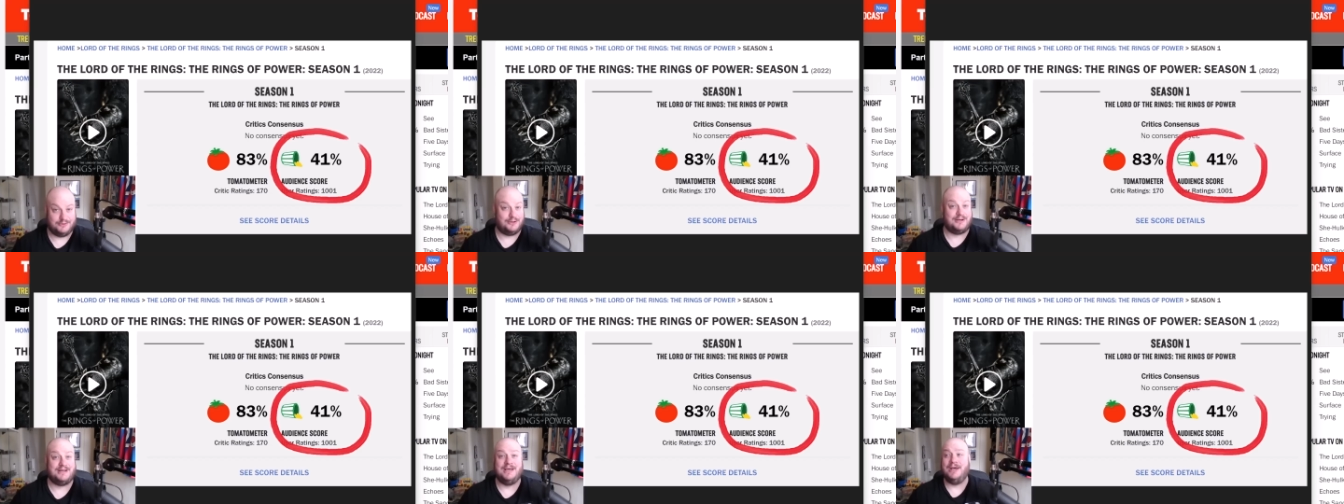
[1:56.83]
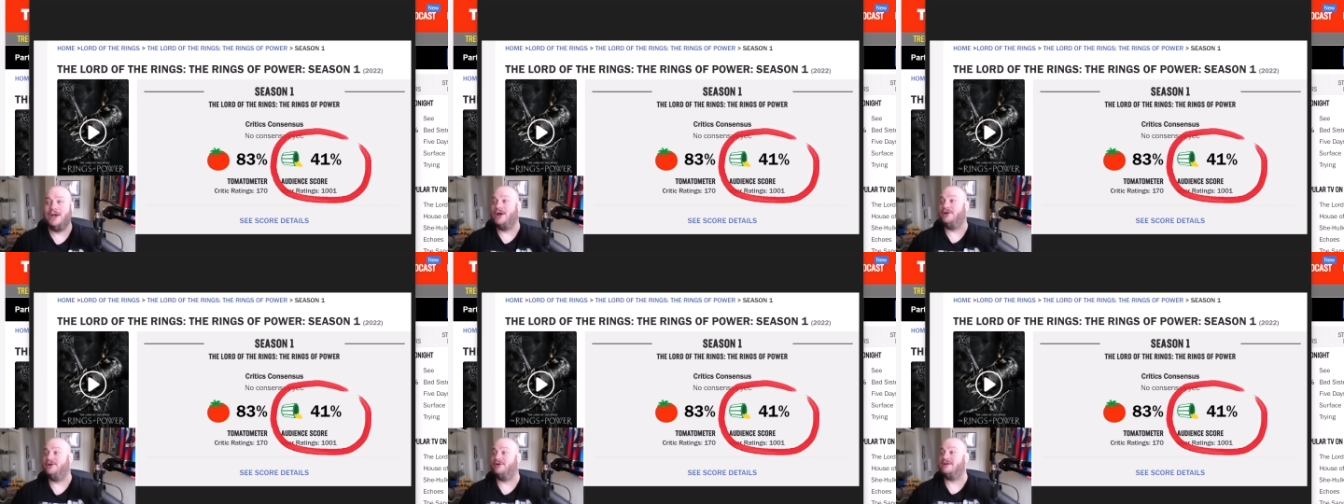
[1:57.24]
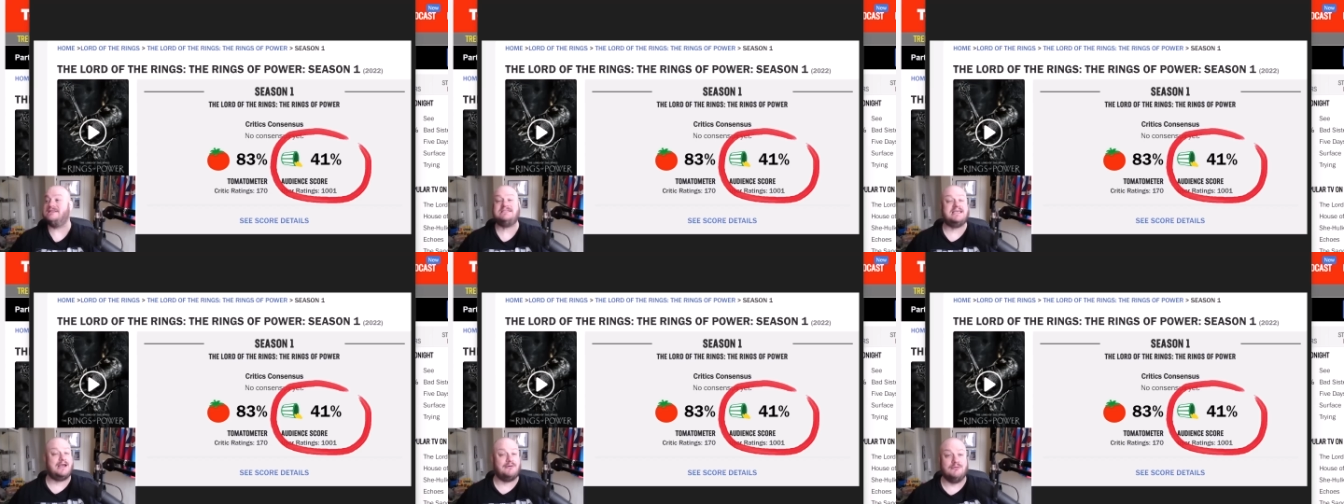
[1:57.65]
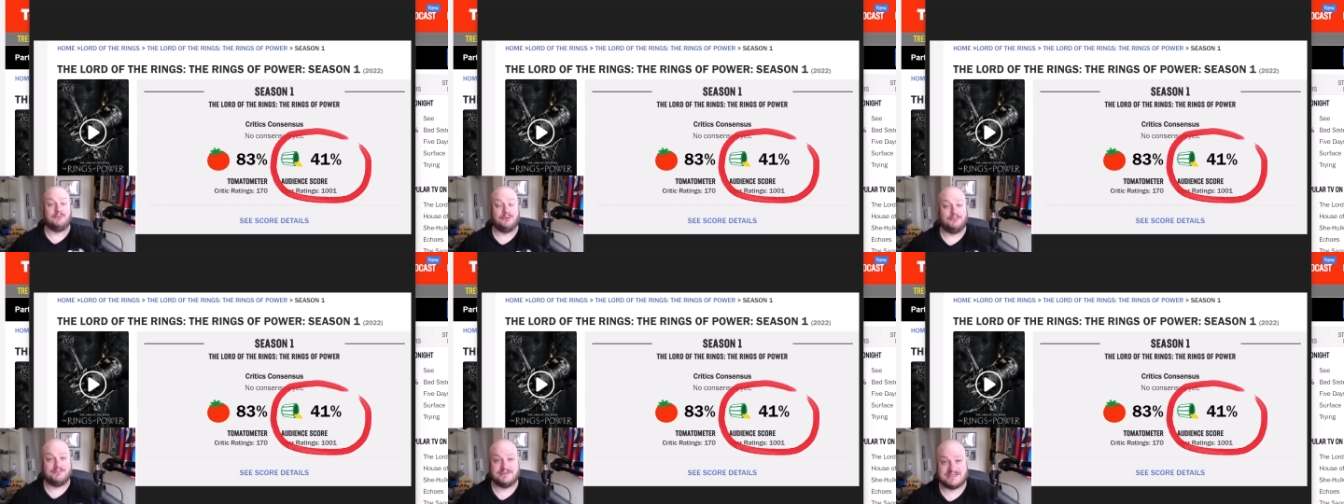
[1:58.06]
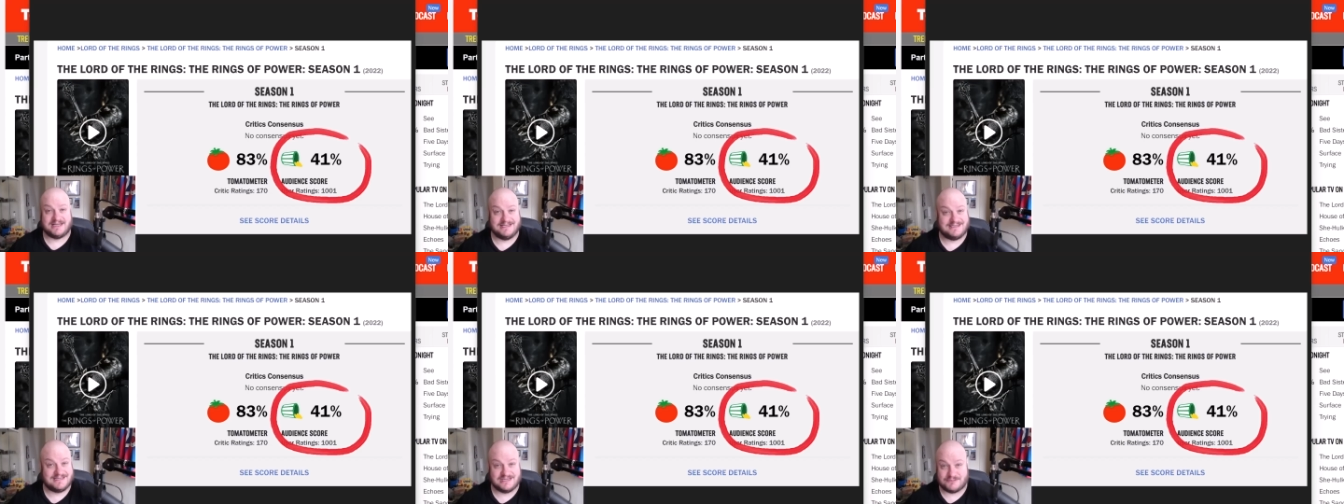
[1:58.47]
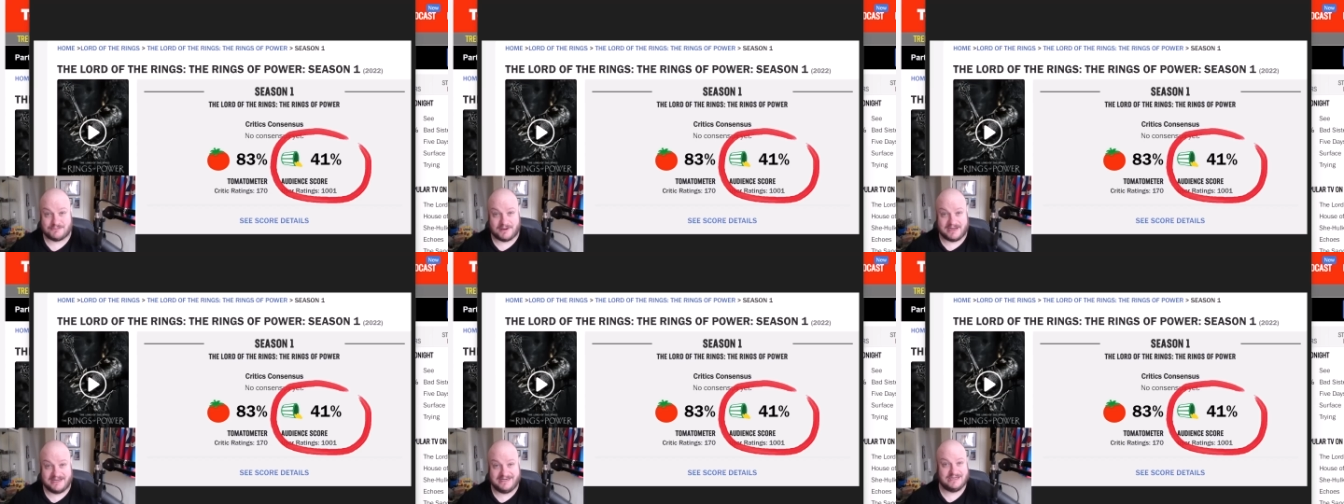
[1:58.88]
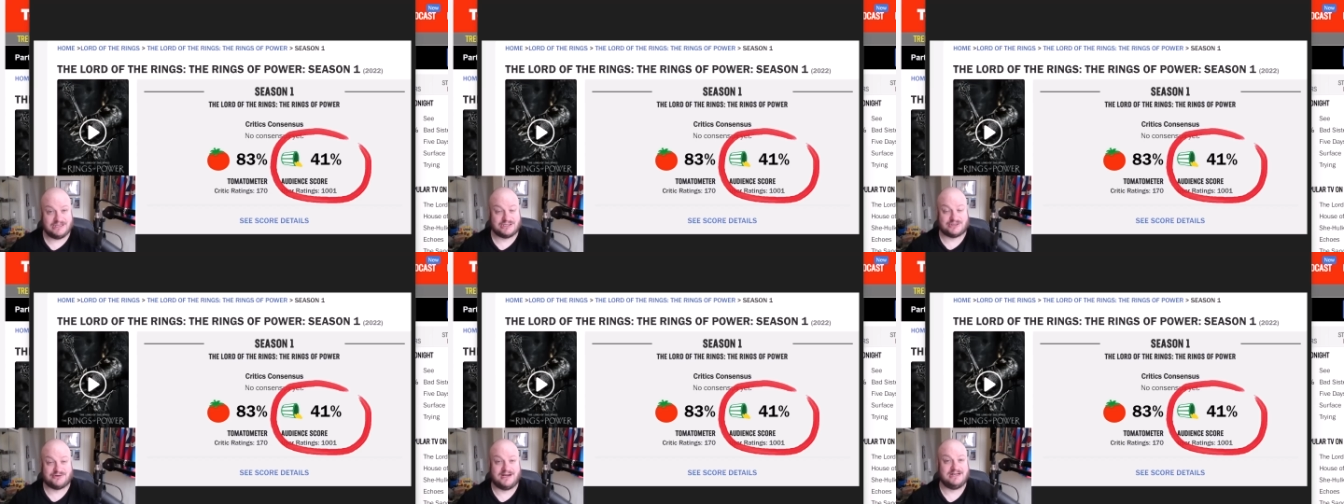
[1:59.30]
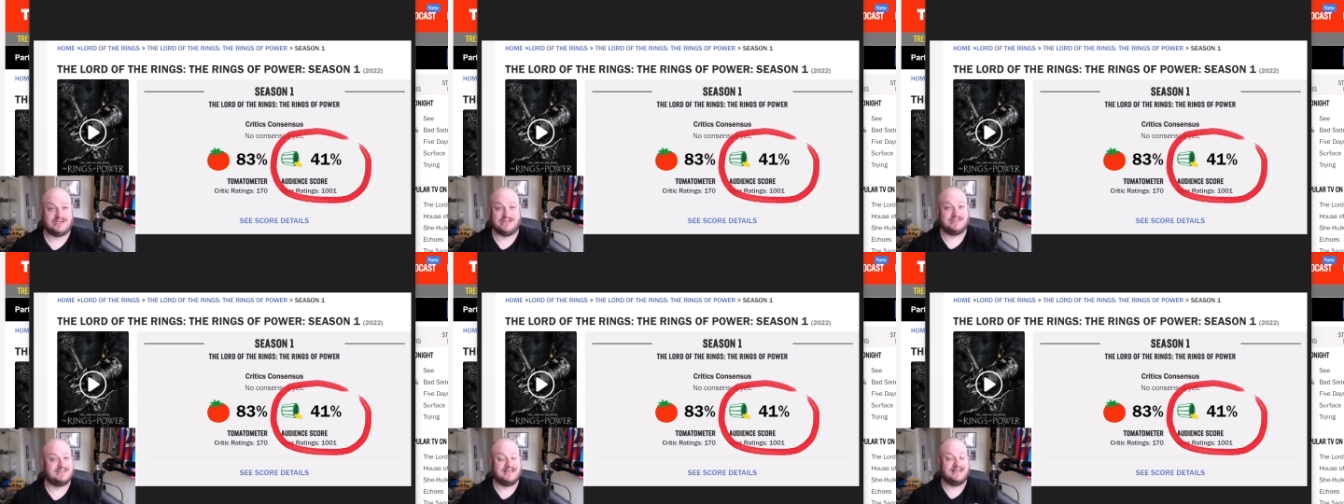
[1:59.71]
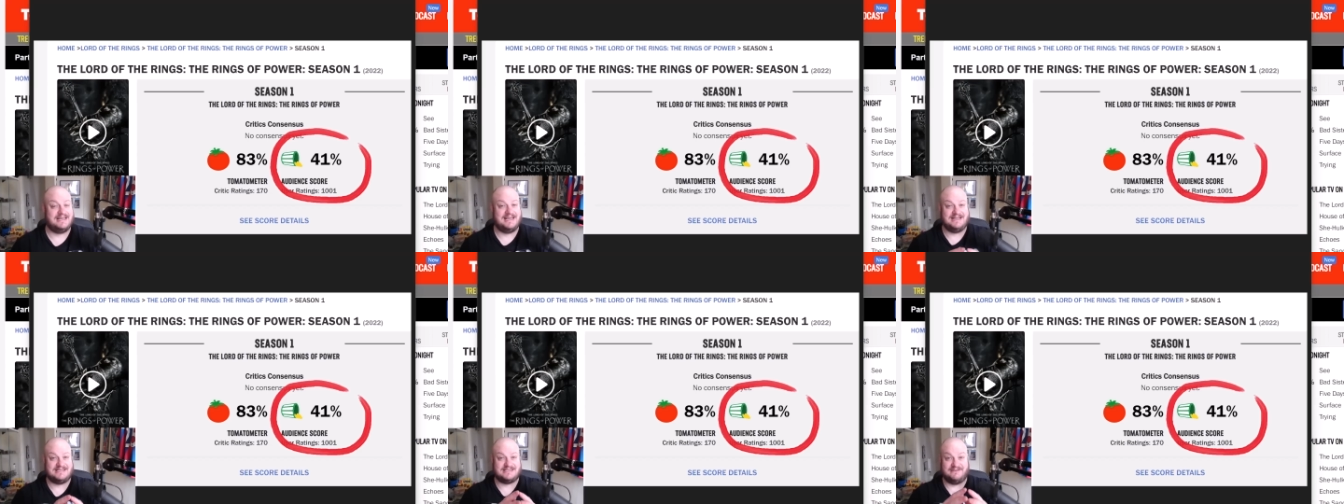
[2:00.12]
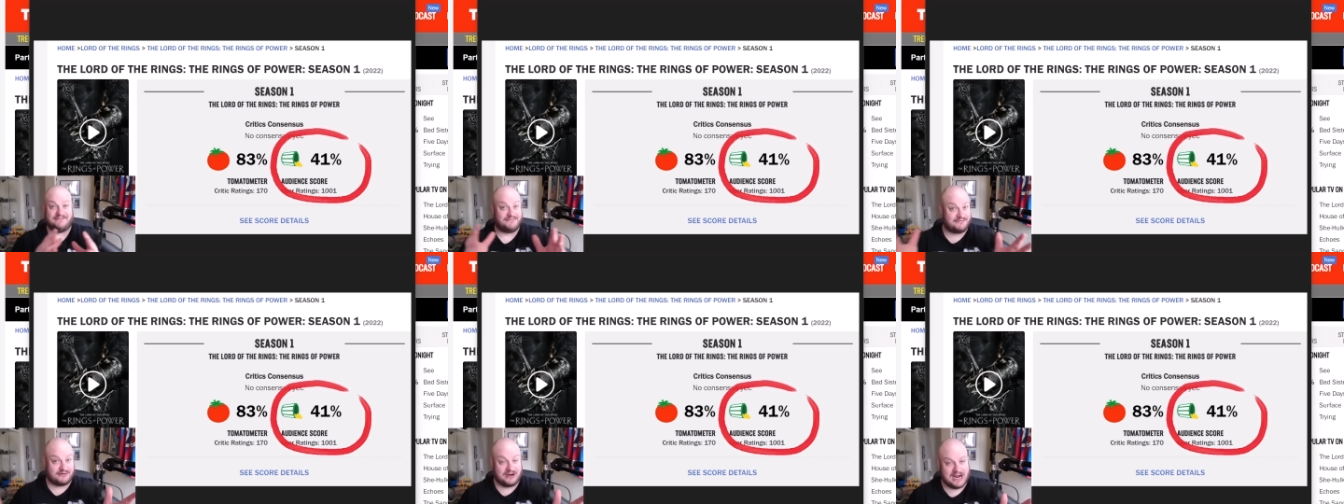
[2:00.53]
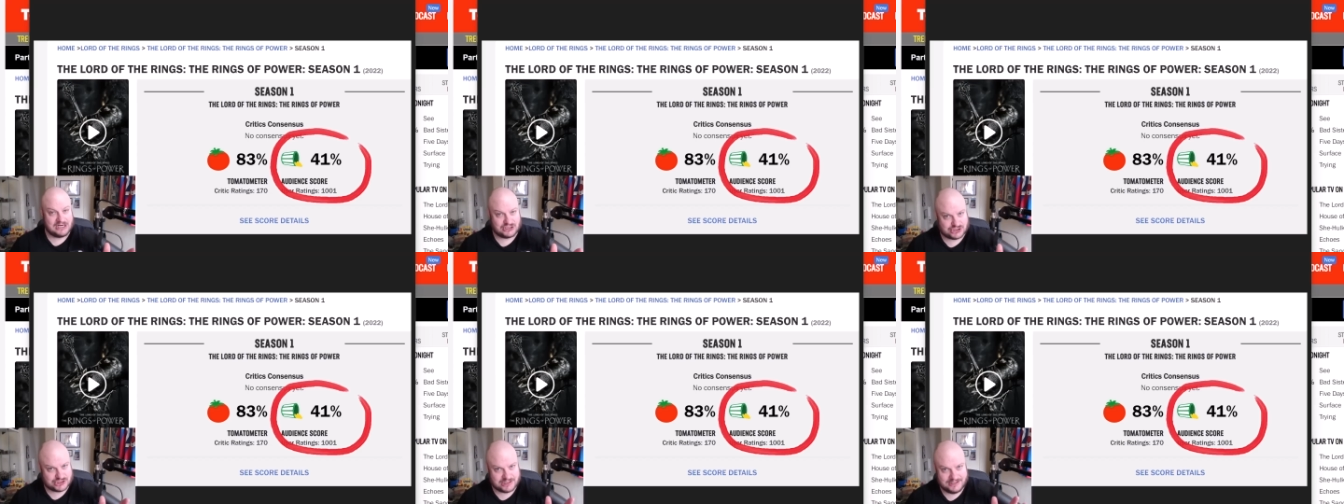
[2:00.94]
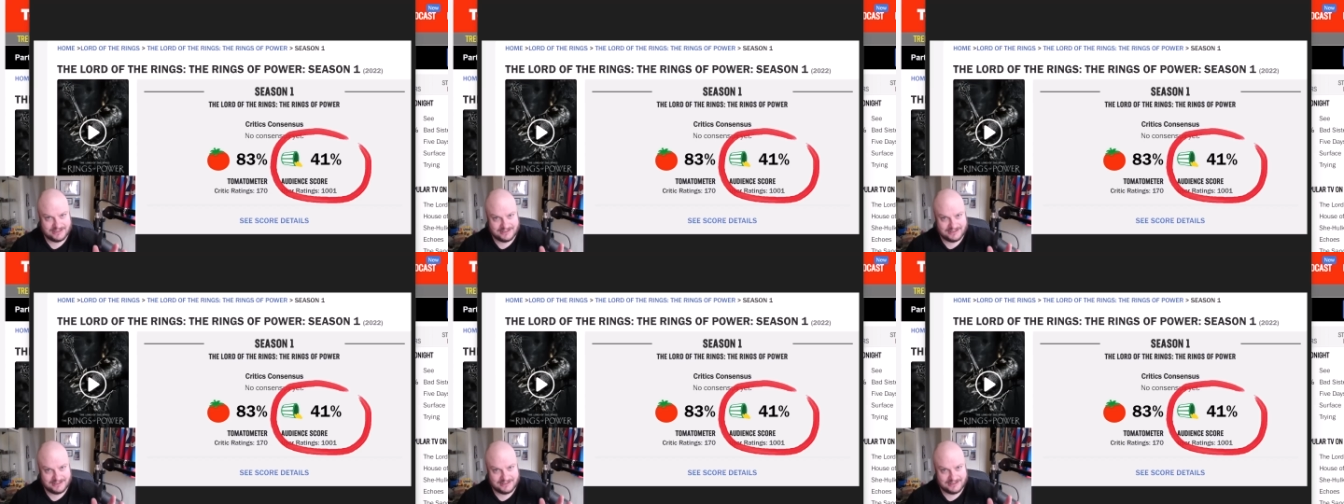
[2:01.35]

Not a Not a terrible percentage by any stretch. It's a it's a fresh,